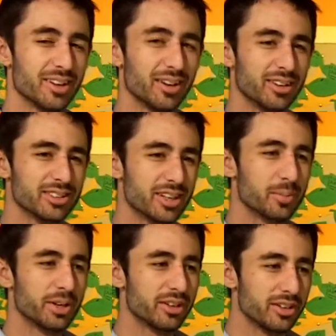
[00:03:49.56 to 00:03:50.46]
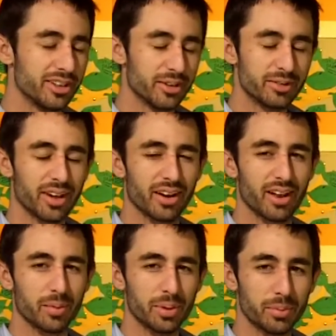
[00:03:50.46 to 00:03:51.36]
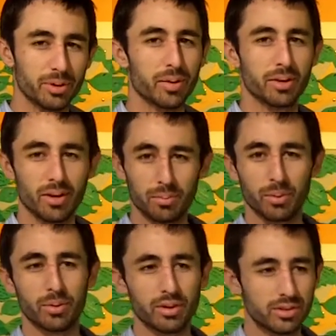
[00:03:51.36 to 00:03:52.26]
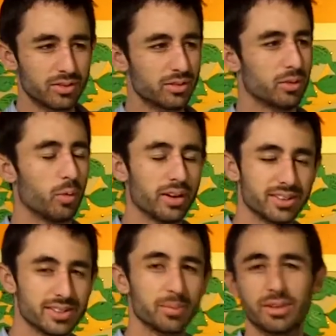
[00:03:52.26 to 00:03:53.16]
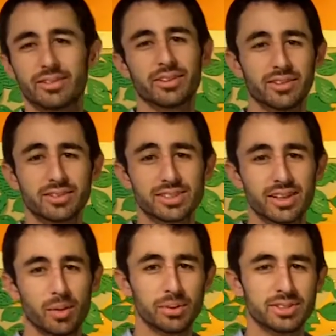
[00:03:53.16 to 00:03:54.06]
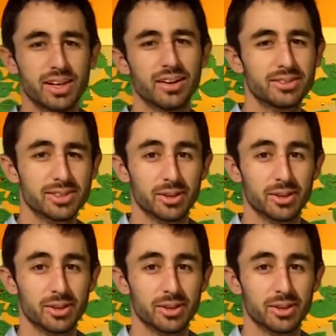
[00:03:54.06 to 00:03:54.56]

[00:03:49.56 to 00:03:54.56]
So it's going to be a good year. We've got a lot of people coming on board, 20-some interns to help us out.